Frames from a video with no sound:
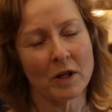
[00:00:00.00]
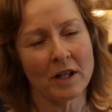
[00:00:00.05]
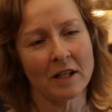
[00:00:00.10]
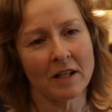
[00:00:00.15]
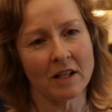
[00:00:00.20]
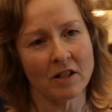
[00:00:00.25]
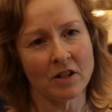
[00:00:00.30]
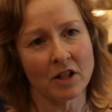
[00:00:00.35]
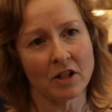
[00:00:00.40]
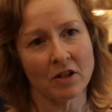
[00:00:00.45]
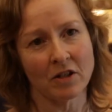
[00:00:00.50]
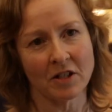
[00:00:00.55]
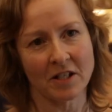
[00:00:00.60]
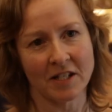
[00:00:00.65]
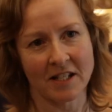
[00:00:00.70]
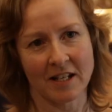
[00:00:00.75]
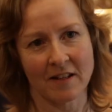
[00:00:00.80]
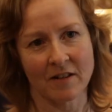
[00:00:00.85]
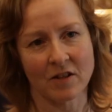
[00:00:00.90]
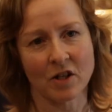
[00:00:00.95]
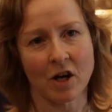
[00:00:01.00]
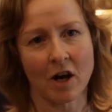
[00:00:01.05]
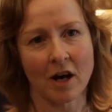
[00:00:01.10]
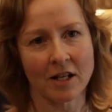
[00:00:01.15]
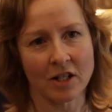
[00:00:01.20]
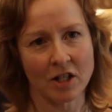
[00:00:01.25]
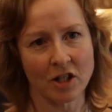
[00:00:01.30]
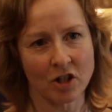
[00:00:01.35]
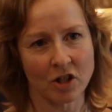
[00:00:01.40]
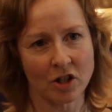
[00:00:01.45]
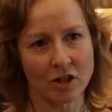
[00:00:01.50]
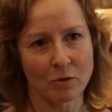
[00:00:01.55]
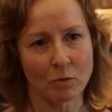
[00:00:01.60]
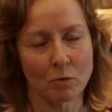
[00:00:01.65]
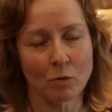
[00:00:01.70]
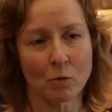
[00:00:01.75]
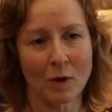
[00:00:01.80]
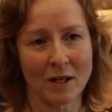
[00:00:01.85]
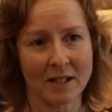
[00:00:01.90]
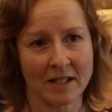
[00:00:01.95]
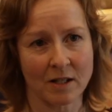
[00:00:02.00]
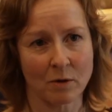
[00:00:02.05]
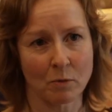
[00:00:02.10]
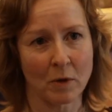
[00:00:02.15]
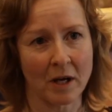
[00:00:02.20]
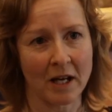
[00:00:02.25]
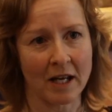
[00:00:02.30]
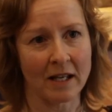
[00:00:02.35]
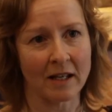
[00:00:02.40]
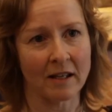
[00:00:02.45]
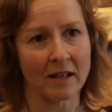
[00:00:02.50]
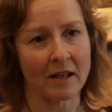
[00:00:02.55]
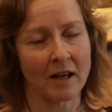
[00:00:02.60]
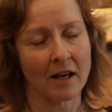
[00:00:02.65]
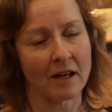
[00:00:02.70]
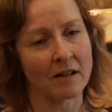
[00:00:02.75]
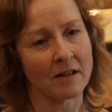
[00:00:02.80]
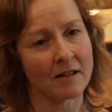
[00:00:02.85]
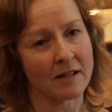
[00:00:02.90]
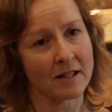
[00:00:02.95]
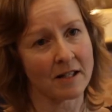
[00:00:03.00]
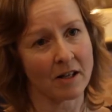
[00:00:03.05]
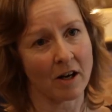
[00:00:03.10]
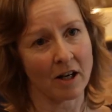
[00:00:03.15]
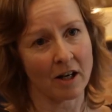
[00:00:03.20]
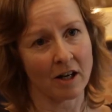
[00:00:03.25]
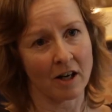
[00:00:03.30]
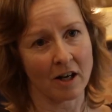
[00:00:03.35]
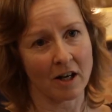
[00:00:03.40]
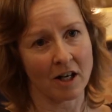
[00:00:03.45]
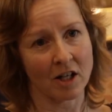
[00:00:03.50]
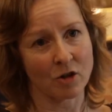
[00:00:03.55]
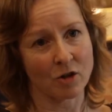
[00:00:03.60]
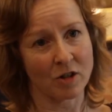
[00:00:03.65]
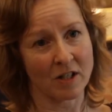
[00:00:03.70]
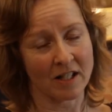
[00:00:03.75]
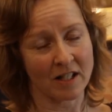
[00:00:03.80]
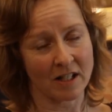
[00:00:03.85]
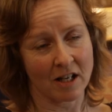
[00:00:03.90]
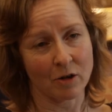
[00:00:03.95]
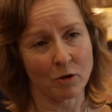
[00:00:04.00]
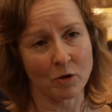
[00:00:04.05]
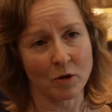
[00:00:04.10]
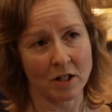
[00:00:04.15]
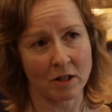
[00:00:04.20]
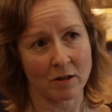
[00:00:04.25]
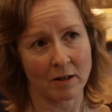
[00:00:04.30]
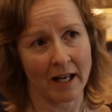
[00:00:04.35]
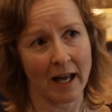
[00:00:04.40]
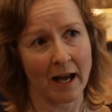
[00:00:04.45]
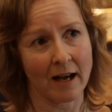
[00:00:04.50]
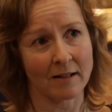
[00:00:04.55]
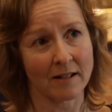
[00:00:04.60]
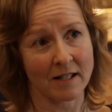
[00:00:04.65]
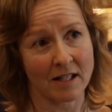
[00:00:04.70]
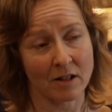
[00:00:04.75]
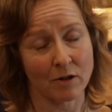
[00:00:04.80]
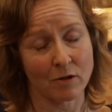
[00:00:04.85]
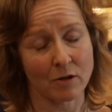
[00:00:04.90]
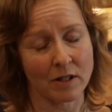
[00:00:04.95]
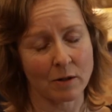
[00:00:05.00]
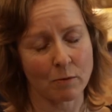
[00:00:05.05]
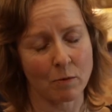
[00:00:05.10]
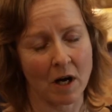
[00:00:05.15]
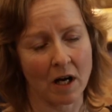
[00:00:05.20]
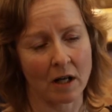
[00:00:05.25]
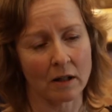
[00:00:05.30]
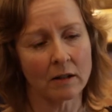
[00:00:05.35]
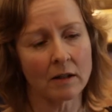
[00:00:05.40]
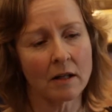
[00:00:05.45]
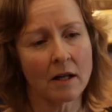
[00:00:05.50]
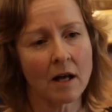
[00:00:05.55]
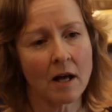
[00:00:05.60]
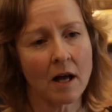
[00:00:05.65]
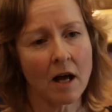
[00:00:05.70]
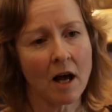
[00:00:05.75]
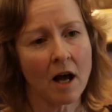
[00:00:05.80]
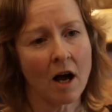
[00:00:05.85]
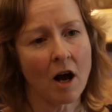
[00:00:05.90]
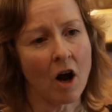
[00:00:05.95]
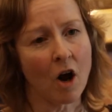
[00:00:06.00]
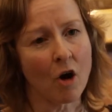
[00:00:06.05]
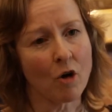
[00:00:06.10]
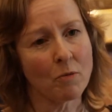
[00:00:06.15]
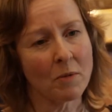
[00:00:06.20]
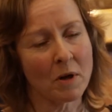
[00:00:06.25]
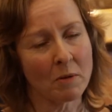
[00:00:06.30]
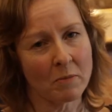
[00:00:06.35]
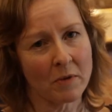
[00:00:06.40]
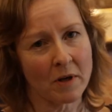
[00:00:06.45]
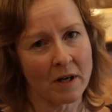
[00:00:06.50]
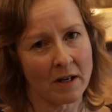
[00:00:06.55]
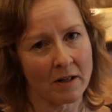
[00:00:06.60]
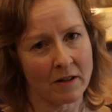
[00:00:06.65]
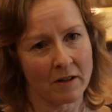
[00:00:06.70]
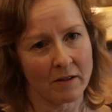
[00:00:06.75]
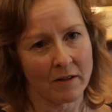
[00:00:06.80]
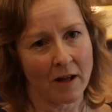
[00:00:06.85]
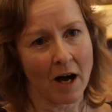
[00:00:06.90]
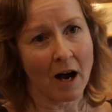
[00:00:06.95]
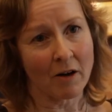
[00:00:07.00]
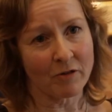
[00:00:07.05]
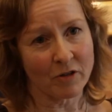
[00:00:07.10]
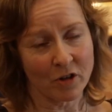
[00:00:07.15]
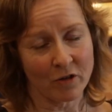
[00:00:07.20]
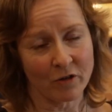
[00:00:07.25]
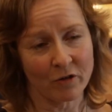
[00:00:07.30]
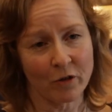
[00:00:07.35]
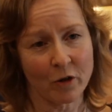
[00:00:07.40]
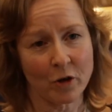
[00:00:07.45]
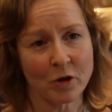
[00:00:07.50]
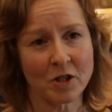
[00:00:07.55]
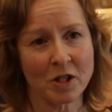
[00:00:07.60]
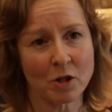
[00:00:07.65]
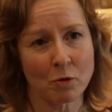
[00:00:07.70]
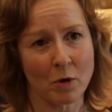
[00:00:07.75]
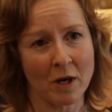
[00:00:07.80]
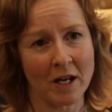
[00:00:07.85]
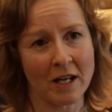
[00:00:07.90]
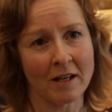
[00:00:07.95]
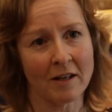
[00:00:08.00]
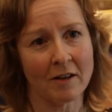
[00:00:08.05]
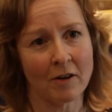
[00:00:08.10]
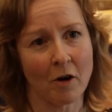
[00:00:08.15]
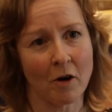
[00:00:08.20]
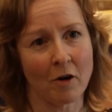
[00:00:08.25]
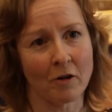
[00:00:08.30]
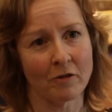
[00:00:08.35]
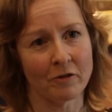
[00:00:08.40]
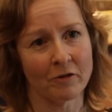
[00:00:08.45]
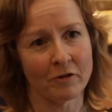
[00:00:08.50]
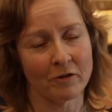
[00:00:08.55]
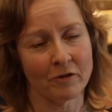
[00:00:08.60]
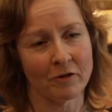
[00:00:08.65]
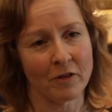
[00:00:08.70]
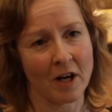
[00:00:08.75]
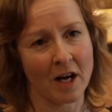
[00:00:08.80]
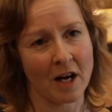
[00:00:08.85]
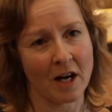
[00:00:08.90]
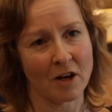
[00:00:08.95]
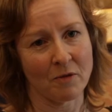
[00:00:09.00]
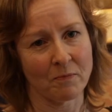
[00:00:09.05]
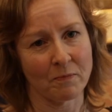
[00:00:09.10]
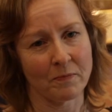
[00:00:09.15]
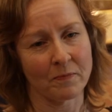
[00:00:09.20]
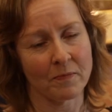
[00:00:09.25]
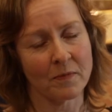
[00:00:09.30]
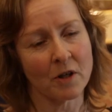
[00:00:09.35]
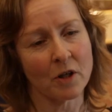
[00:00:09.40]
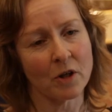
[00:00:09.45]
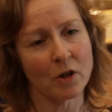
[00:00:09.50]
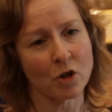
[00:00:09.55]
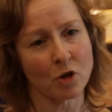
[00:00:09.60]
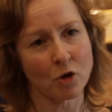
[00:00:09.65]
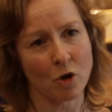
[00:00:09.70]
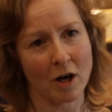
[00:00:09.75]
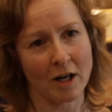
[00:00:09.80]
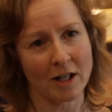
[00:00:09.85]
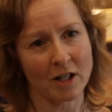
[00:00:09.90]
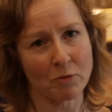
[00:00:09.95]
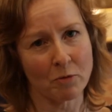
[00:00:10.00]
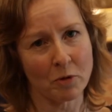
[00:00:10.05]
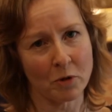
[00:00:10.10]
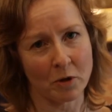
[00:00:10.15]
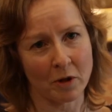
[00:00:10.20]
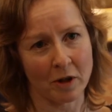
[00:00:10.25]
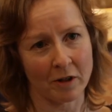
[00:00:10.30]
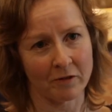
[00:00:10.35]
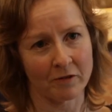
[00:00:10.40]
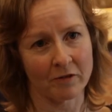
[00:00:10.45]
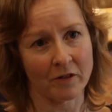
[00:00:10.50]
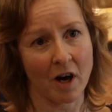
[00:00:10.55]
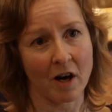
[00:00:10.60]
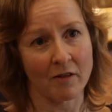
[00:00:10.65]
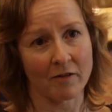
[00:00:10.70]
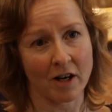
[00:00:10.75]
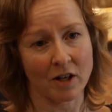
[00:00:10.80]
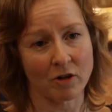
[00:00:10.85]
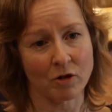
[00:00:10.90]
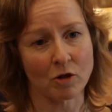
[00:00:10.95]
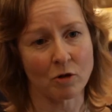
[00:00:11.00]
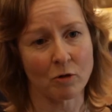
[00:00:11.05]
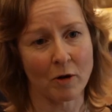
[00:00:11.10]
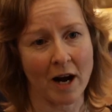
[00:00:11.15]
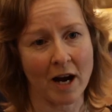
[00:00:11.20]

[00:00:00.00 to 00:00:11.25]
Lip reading: We continued to see the dietitian once a week, and the psychiatrist, and also a counsellor as well. I remember after the first week of her trying to put on 500